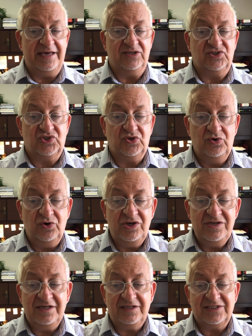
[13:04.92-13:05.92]
his
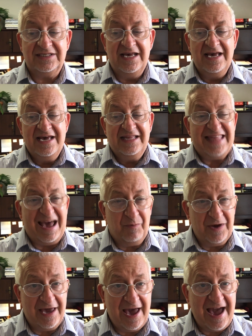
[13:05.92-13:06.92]
goodness that
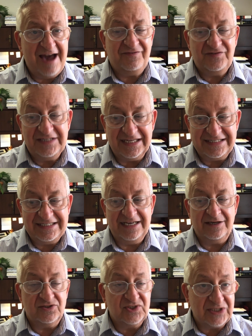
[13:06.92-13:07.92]
we have to
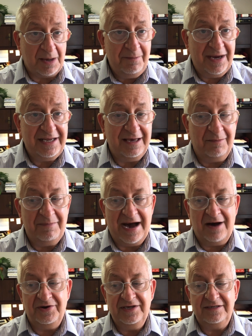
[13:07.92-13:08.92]
tell somebody
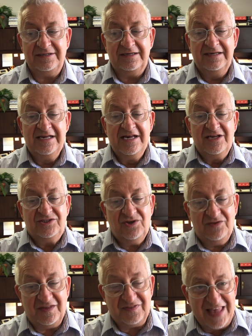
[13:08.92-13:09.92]
about it
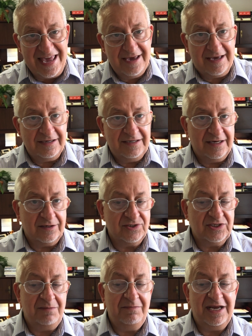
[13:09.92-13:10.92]
so that they can tell
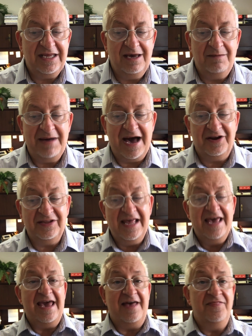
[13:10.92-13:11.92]
somebody about it
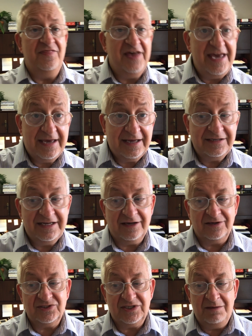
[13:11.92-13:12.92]
and they can
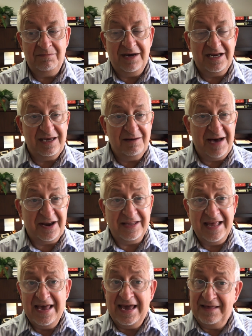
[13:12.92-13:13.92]
tell somebody about
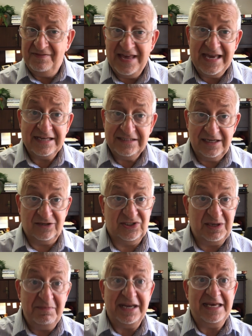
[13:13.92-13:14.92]
it and they can tell
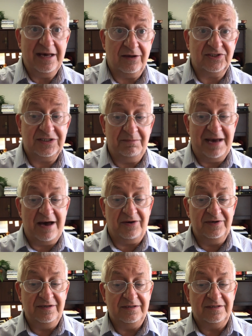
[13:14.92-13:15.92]
somebody else
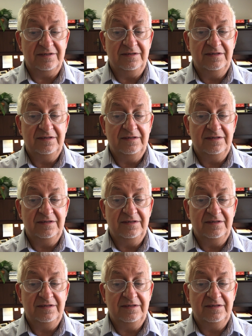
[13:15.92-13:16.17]
about it.